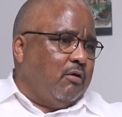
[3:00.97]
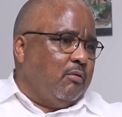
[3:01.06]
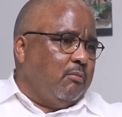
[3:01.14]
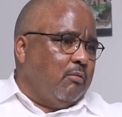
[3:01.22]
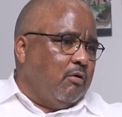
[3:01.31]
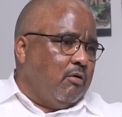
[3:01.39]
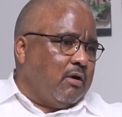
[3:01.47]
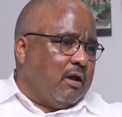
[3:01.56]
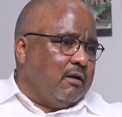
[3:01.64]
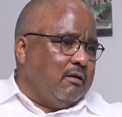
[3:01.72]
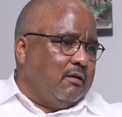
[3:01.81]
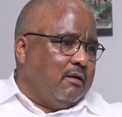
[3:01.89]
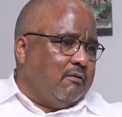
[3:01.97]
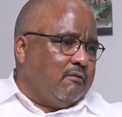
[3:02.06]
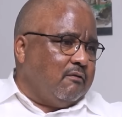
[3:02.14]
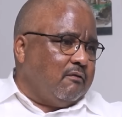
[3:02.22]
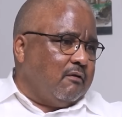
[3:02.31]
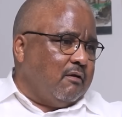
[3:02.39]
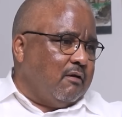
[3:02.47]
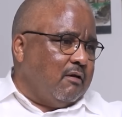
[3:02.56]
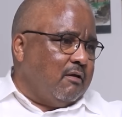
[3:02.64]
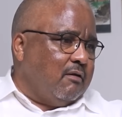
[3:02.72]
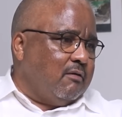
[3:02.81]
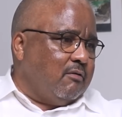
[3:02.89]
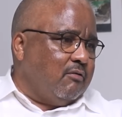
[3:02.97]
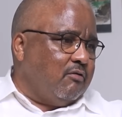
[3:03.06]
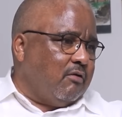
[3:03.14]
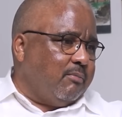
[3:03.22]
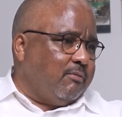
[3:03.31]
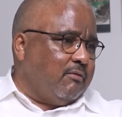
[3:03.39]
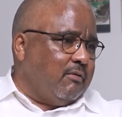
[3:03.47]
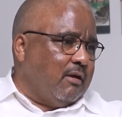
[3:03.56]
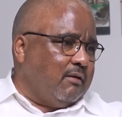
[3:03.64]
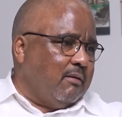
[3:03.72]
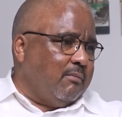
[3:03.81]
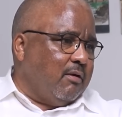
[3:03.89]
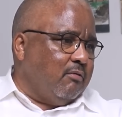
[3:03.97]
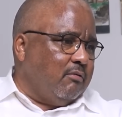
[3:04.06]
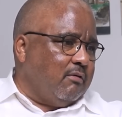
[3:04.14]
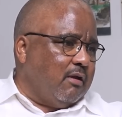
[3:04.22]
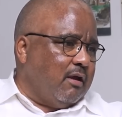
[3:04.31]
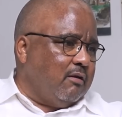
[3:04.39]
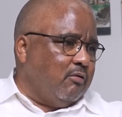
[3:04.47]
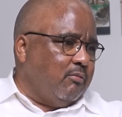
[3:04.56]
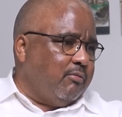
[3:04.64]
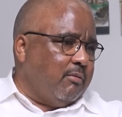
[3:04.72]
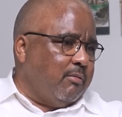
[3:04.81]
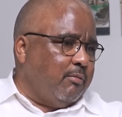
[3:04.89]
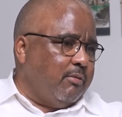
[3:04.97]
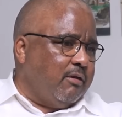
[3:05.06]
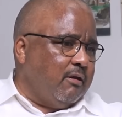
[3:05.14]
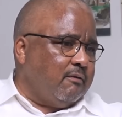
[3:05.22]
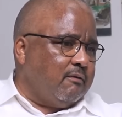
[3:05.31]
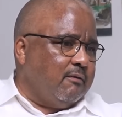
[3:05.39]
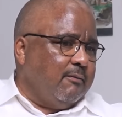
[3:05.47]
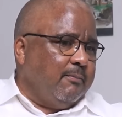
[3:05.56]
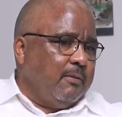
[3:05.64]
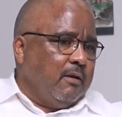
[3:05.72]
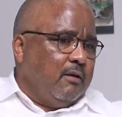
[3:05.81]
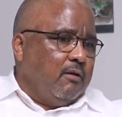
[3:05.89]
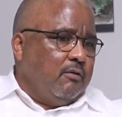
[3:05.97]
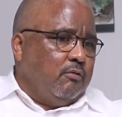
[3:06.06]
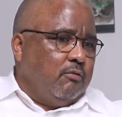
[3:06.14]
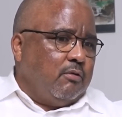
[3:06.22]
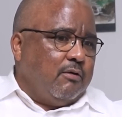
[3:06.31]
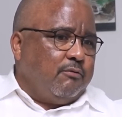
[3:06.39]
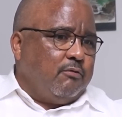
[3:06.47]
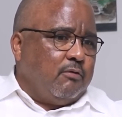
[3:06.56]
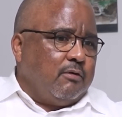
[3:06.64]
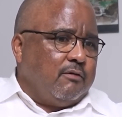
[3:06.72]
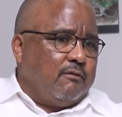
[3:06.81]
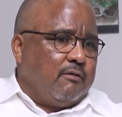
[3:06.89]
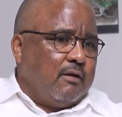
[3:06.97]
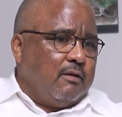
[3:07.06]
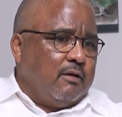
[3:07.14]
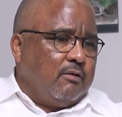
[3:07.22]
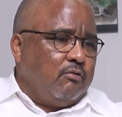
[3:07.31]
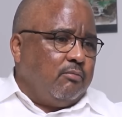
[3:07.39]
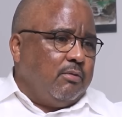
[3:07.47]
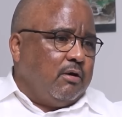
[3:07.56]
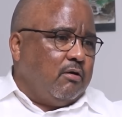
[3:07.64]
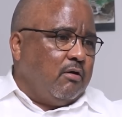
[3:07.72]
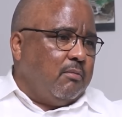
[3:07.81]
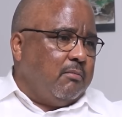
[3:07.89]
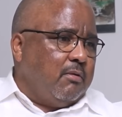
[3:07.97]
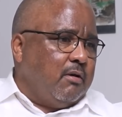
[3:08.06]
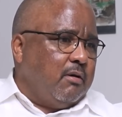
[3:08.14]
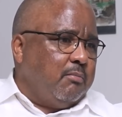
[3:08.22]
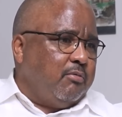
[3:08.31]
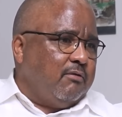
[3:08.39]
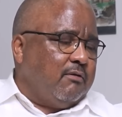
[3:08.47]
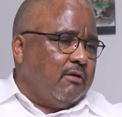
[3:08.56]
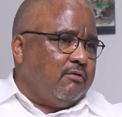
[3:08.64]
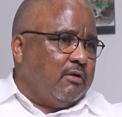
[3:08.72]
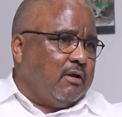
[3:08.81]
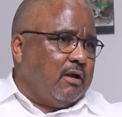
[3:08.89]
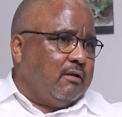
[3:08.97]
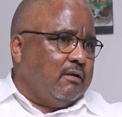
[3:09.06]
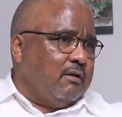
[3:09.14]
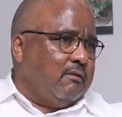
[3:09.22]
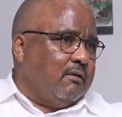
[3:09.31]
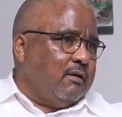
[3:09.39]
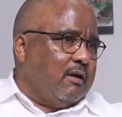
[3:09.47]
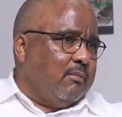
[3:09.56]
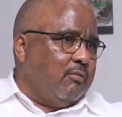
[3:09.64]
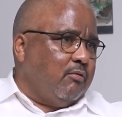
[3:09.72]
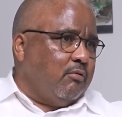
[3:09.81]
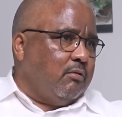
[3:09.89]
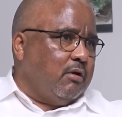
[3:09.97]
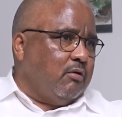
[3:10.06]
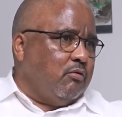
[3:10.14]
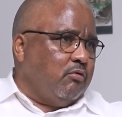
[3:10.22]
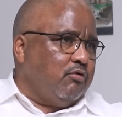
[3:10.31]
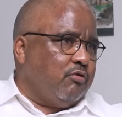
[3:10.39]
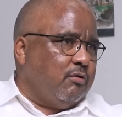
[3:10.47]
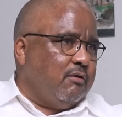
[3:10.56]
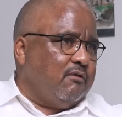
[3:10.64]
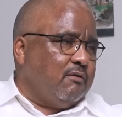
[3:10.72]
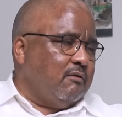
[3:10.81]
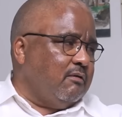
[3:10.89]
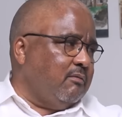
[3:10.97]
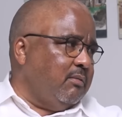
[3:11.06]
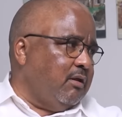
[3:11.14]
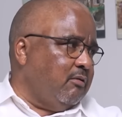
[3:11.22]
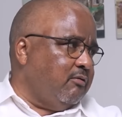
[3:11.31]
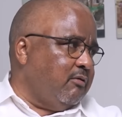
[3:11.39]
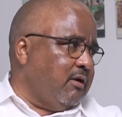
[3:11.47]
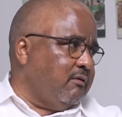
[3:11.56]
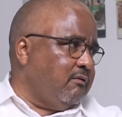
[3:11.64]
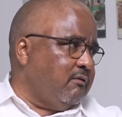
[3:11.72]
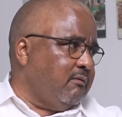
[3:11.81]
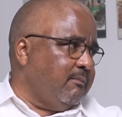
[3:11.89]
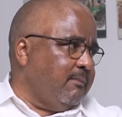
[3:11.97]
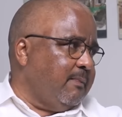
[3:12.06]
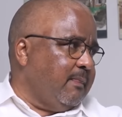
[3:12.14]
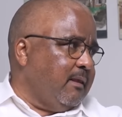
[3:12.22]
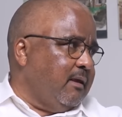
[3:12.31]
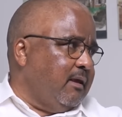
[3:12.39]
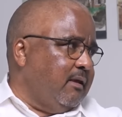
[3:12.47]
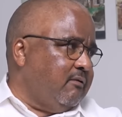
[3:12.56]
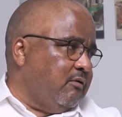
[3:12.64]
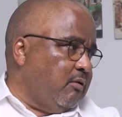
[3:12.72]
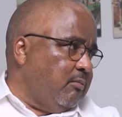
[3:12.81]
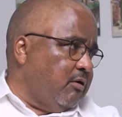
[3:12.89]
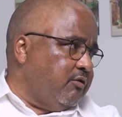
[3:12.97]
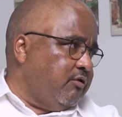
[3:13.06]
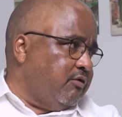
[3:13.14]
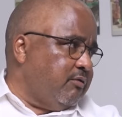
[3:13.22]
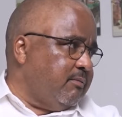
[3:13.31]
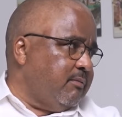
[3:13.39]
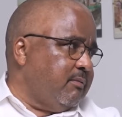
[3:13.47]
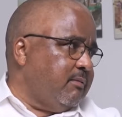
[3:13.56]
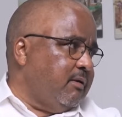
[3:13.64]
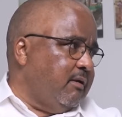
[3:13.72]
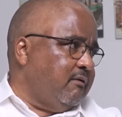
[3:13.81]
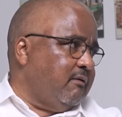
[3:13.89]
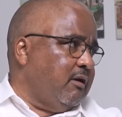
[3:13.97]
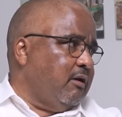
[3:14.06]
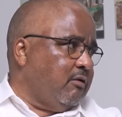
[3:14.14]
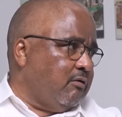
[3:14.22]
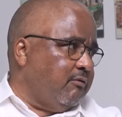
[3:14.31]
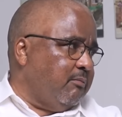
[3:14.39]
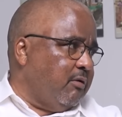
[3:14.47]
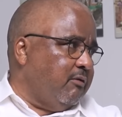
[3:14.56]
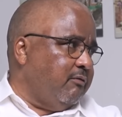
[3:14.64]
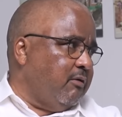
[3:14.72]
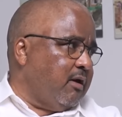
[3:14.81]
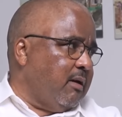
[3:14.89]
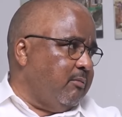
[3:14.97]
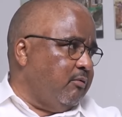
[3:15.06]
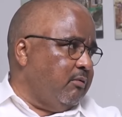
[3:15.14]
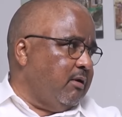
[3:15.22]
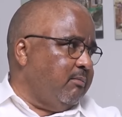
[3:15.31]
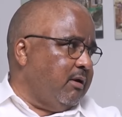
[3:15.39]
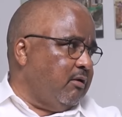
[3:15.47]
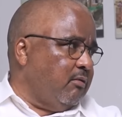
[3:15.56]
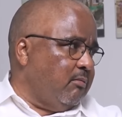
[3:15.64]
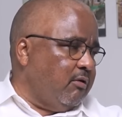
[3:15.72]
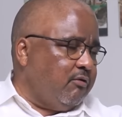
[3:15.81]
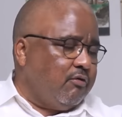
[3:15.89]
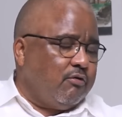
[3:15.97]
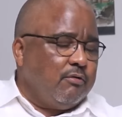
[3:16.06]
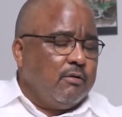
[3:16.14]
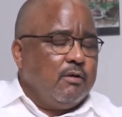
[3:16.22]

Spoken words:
or more candidates dropped that amount. They had no problem with it. You have to understand that to become a presidential candidate in Cameroon, the caution is 30 million francs. It's not much. It's a lot of money for a Cameroonian, but not much.